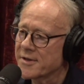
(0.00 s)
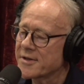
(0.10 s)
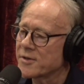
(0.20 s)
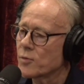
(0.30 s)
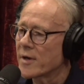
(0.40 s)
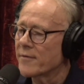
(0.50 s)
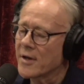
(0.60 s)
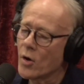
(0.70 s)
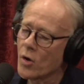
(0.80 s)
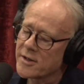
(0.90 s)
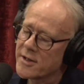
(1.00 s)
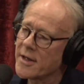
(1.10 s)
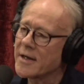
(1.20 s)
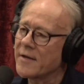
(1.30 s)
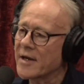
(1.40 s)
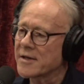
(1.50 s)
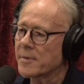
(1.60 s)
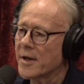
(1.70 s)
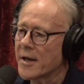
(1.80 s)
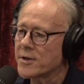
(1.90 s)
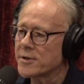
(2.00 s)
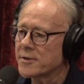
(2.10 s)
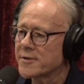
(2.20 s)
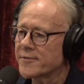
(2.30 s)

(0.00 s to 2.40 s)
This is one of the alternative explanations